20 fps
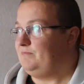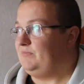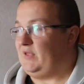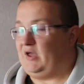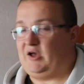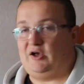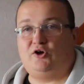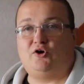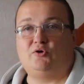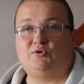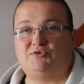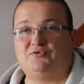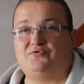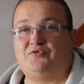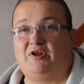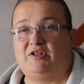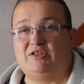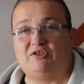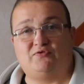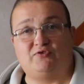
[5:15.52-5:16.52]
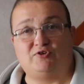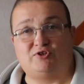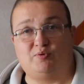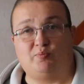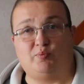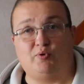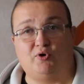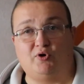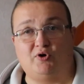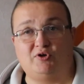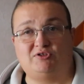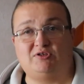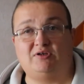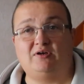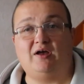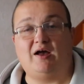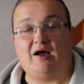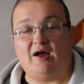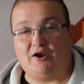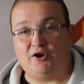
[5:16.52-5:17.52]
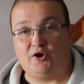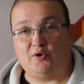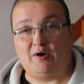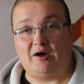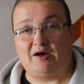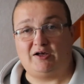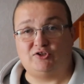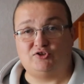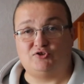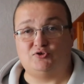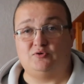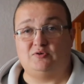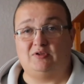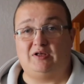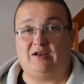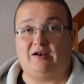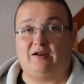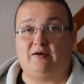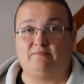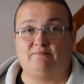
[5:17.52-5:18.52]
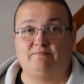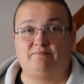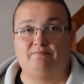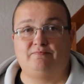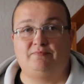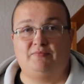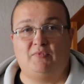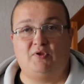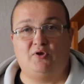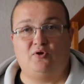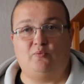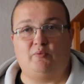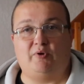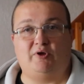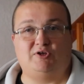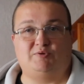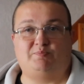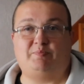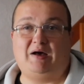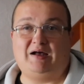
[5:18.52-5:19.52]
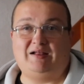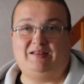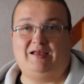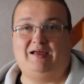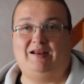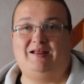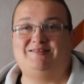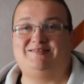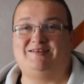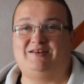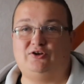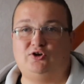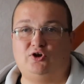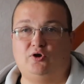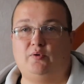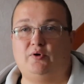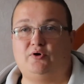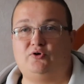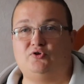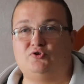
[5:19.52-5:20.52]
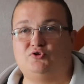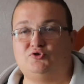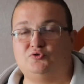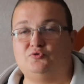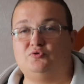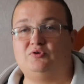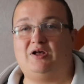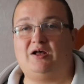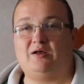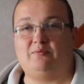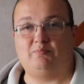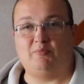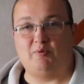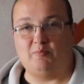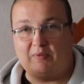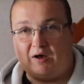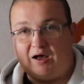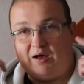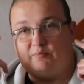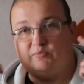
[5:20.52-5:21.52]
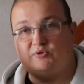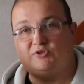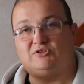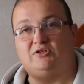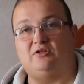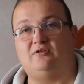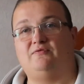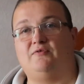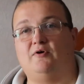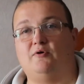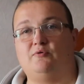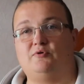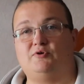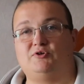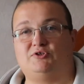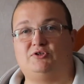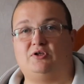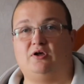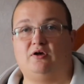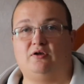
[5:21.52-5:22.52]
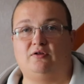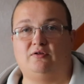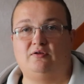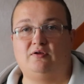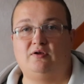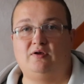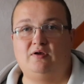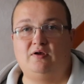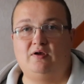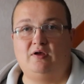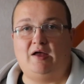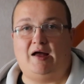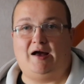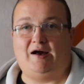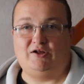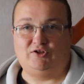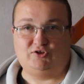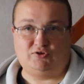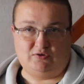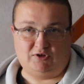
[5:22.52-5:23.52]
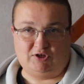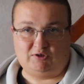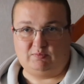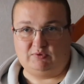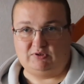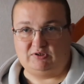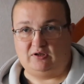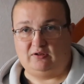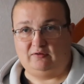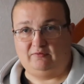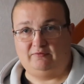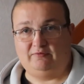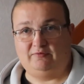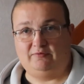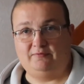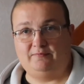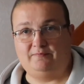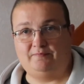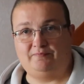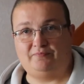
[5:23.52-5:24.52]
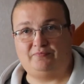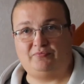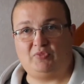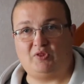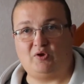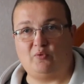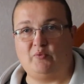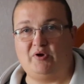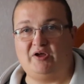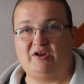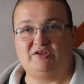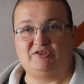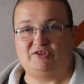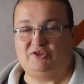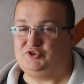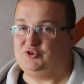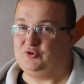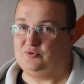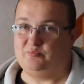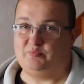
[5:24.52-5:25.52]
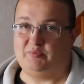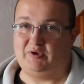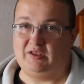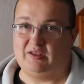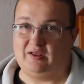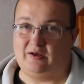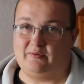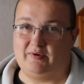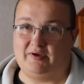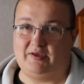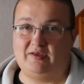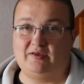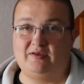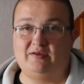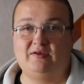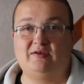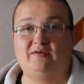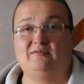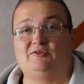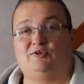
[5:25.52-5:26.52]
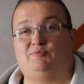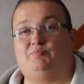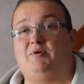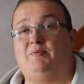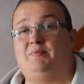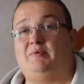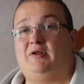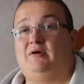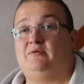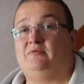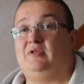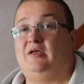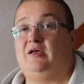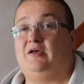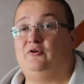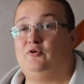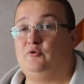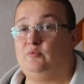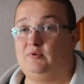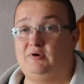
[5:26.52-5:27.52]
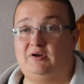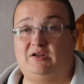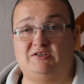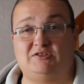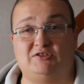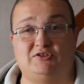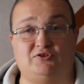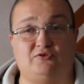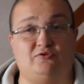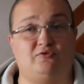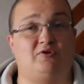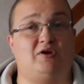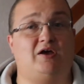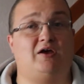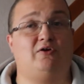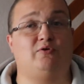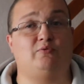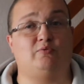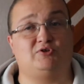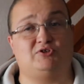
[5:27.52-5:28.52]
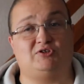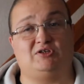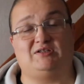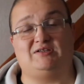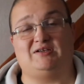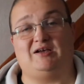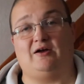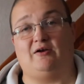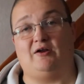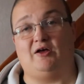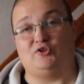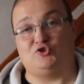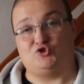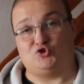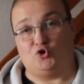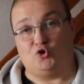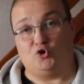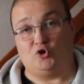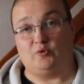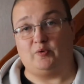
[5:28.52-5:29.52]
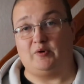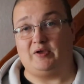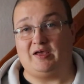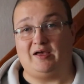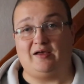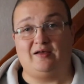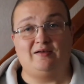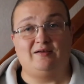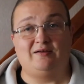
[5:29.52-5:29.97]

I can go to friends for support. I know I can do that now. Whereas back then I didn't know I could do that. My mind was still focused on, I can do this myself. Whereas it shouldn't be that way. There's people out there who will listen to you, who will sit down and talk with you.